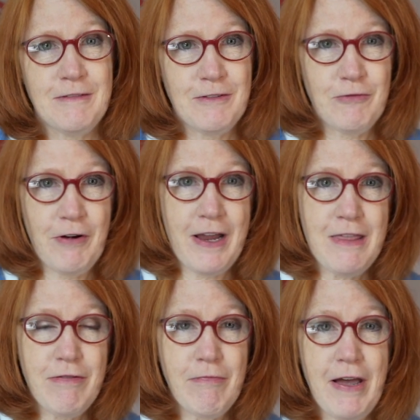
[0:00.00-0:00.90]

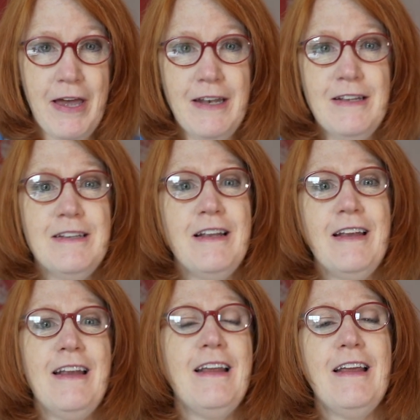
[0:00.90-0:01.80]
Gray thread
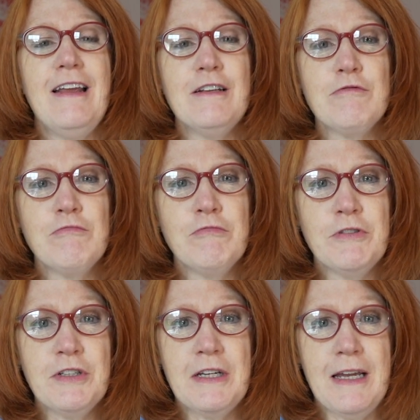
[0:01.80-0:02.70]
is
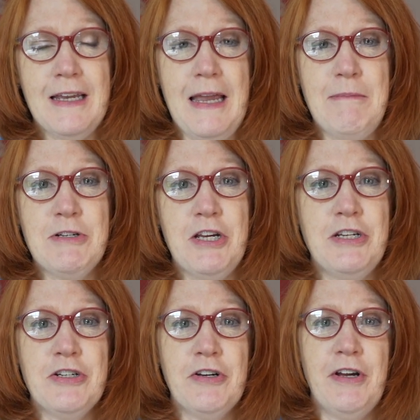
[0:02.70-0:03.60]
really a game
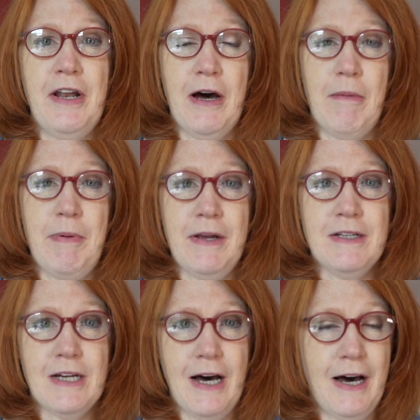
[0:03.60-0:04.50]
changer in
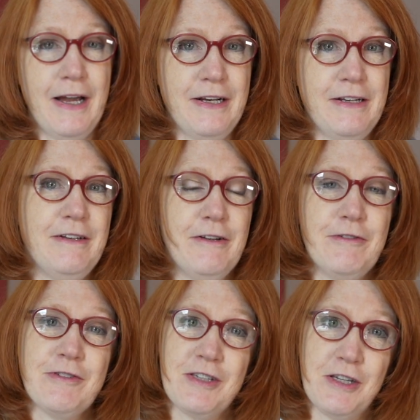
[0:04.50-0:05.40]
helping to hide
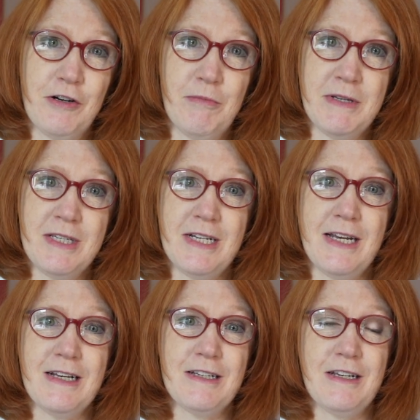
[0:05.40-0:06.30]
those little
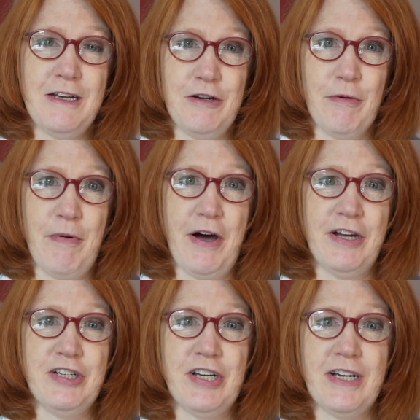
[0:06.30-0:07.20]
mistakes in your
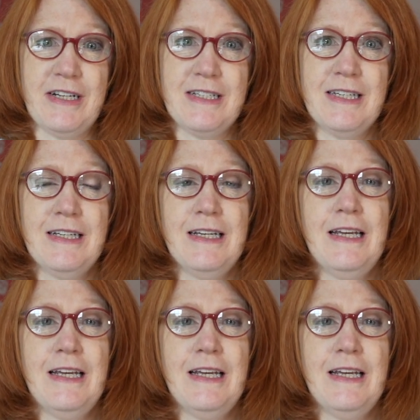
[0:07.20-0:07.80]
projects.